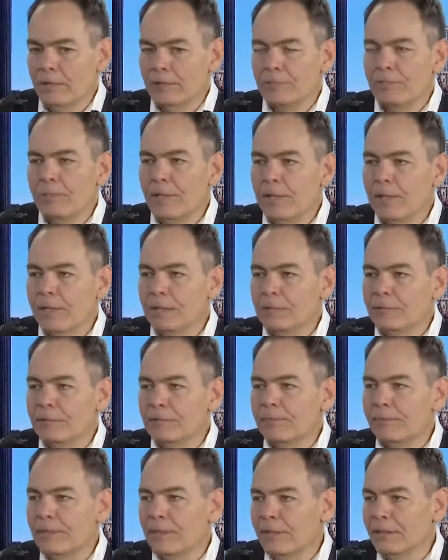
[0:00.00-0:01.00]
There's millions
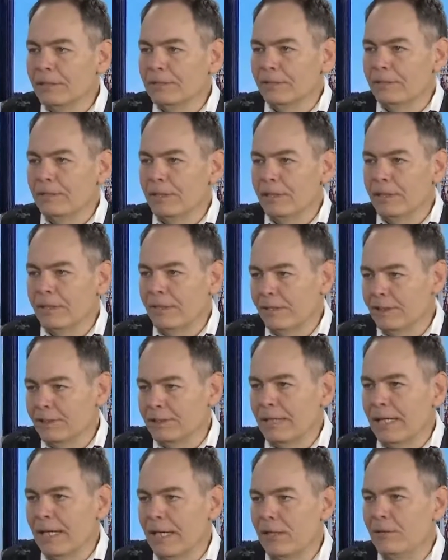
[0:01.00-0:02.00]
and millions of
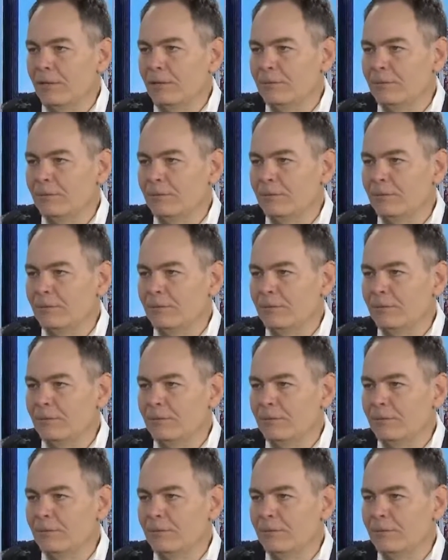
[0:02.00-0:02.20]
millionaires now.